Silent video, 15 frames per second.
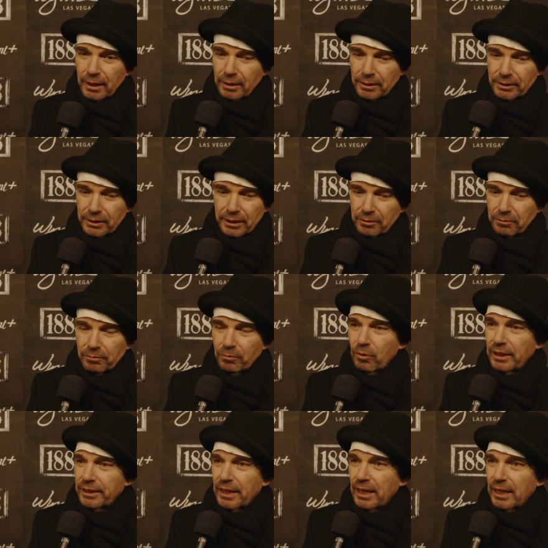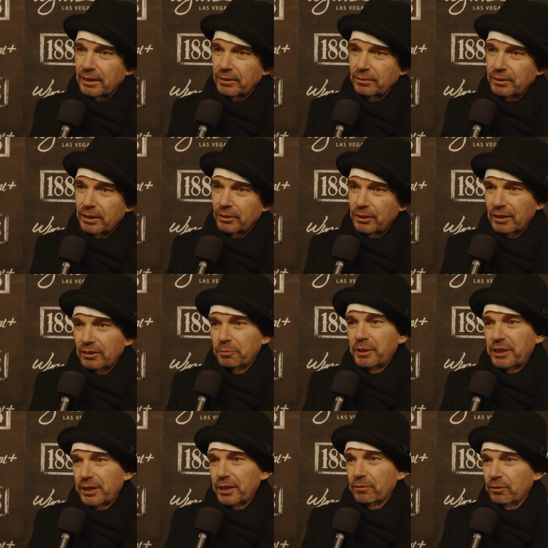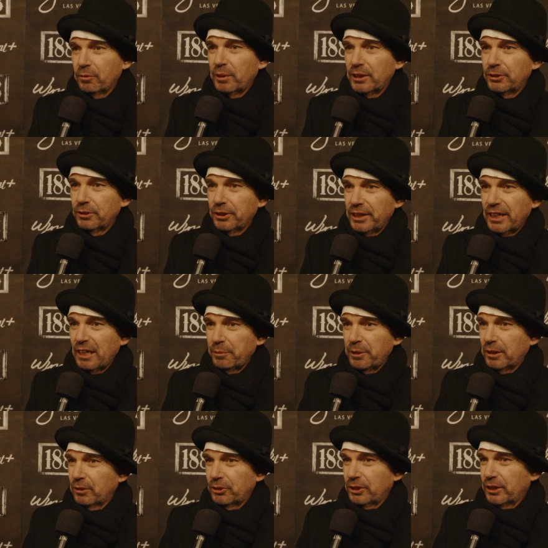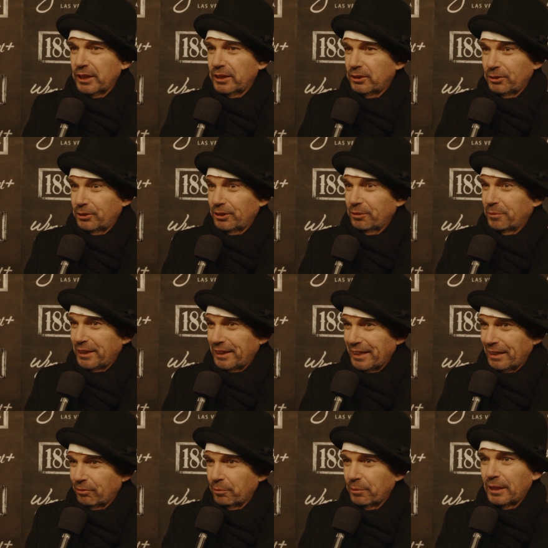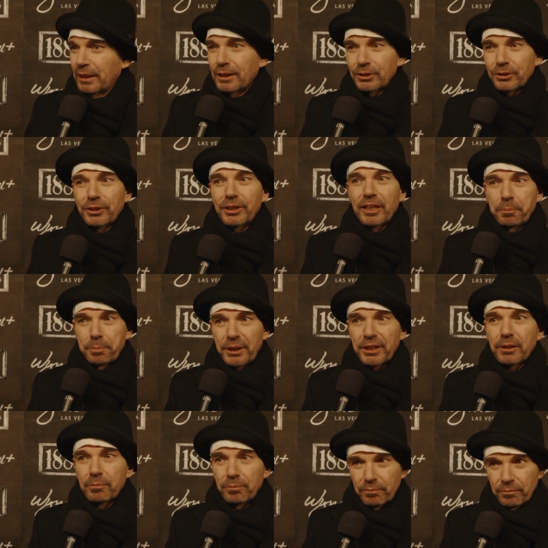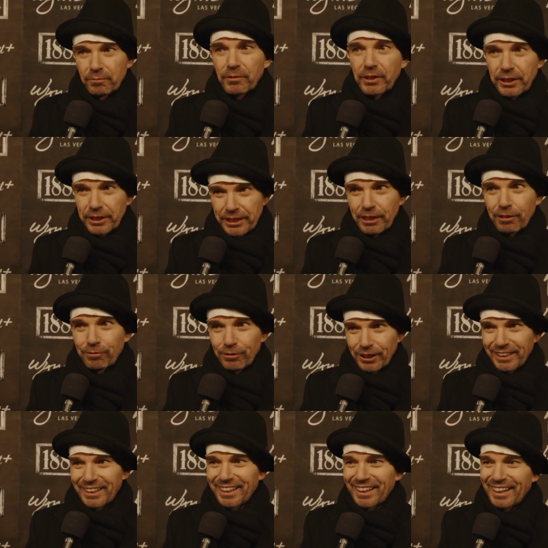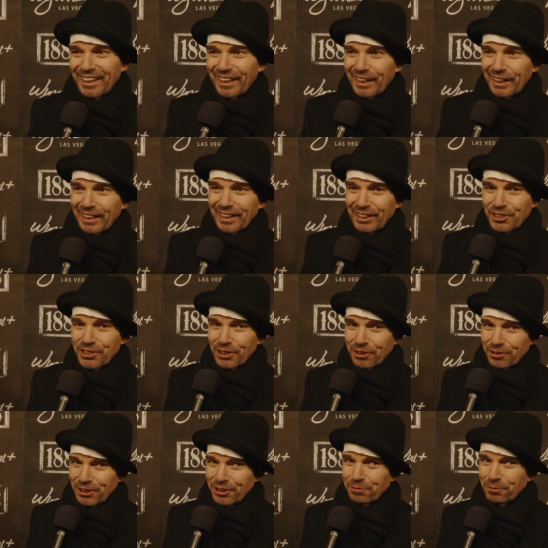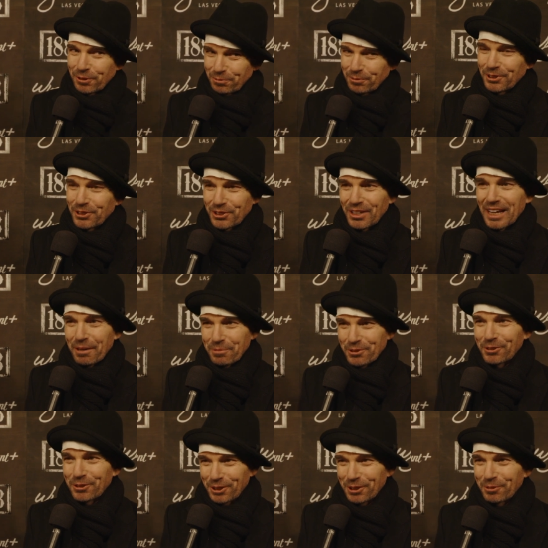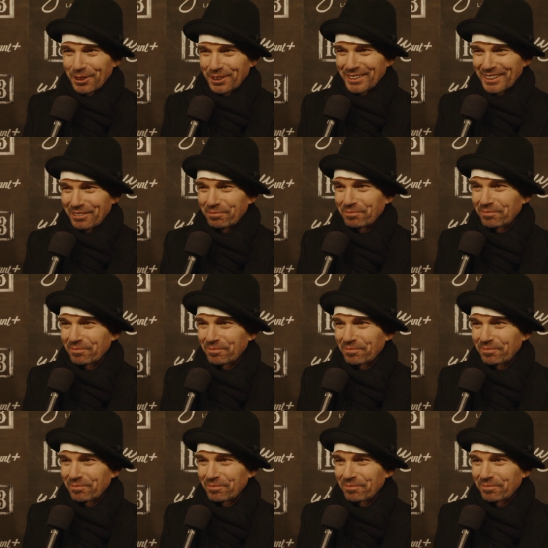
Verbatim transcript: it's like, why not? You know, you have to be careful about doing cameos. You can't do too many of them. So you got to pick them very carefully. And so this one was absolutely worth it